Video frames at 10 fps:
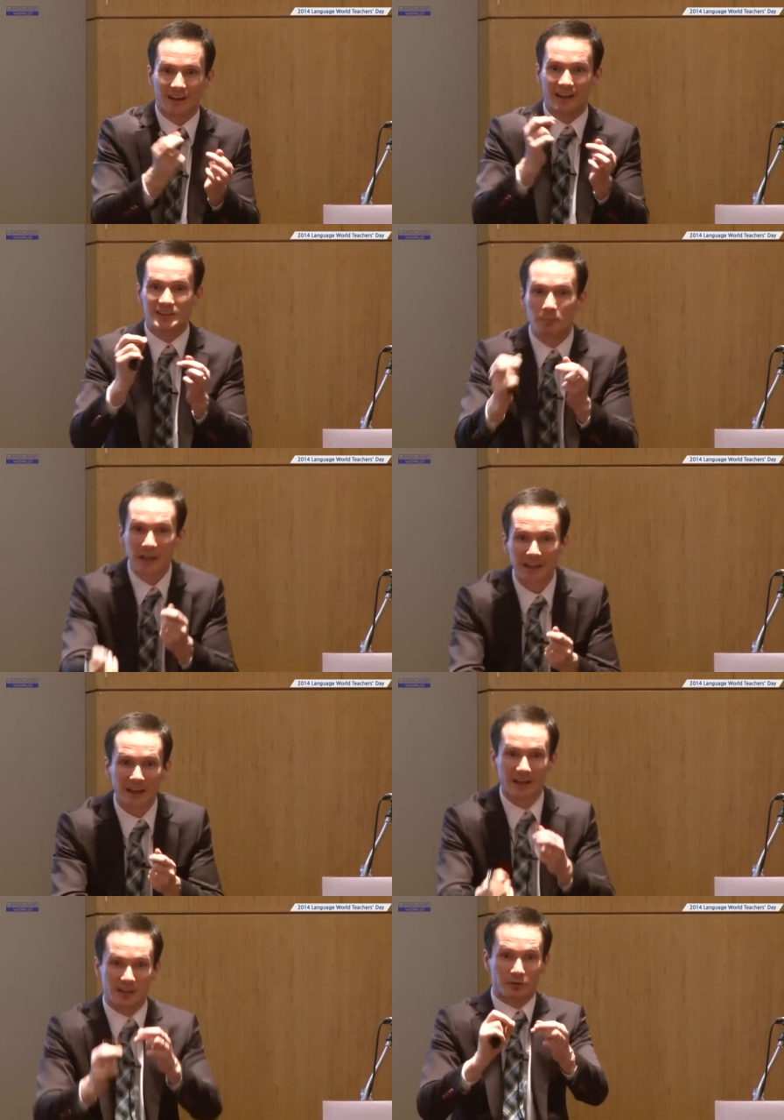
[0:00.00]
It's
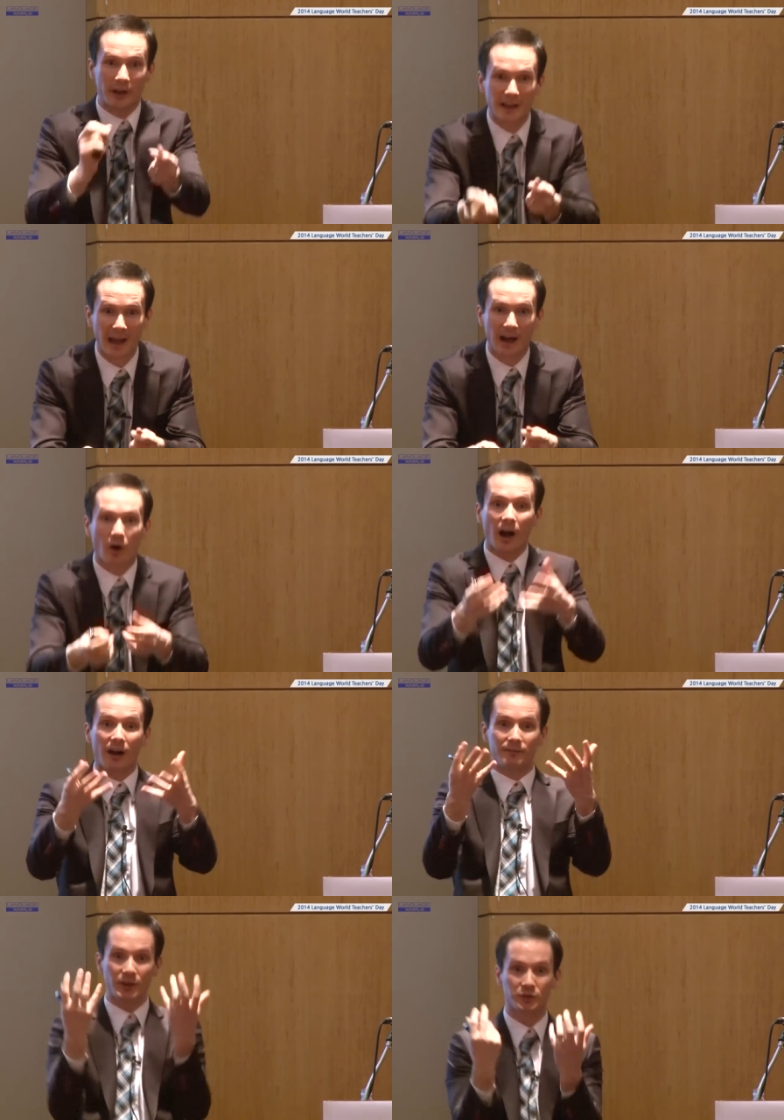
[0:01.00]
immediate, it's right now.
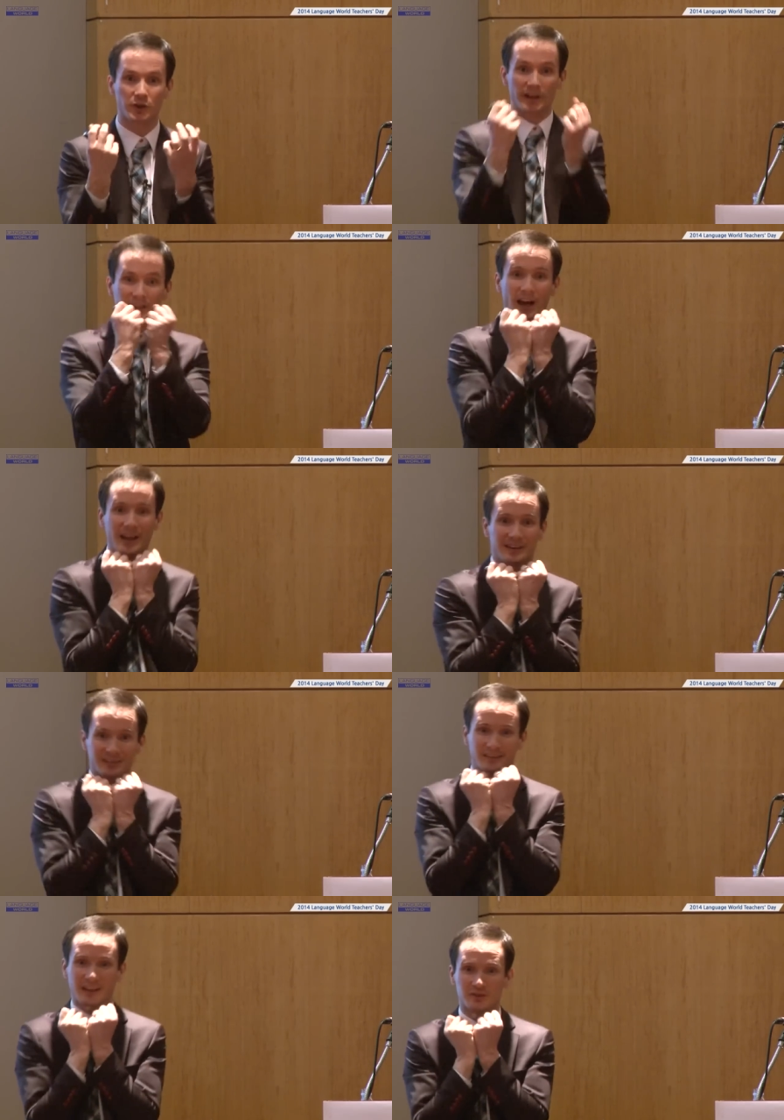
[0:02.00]
Feels good, got
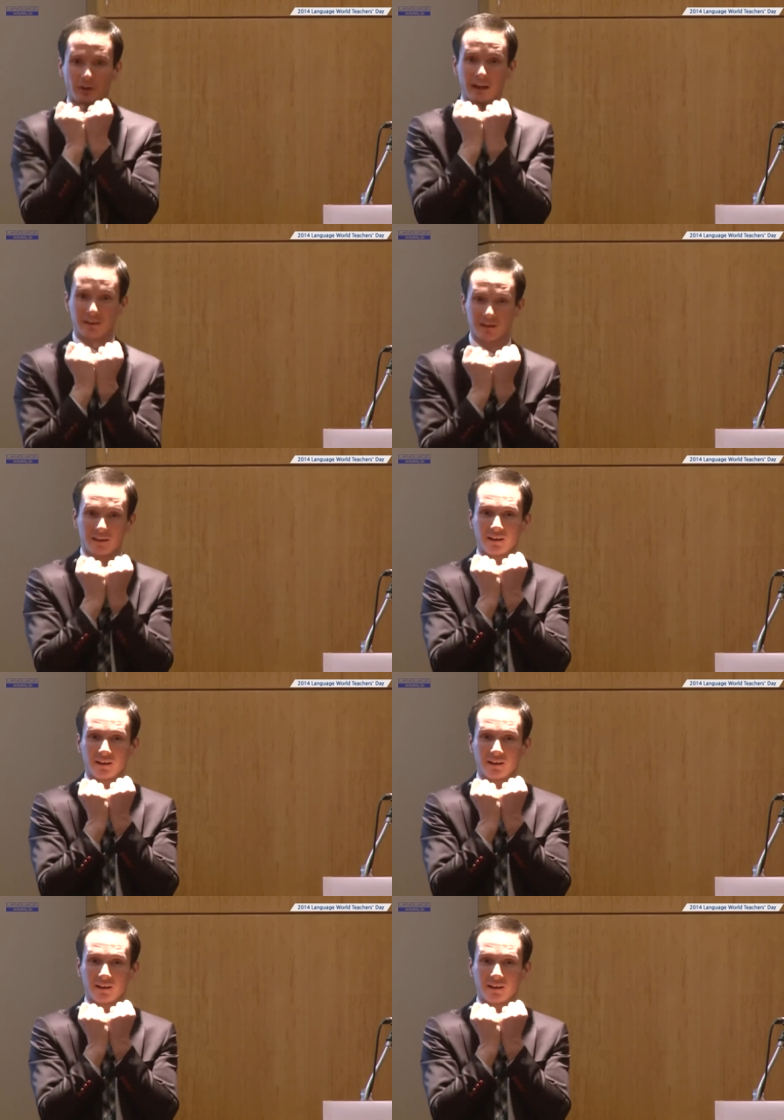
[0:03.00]
it, that's great.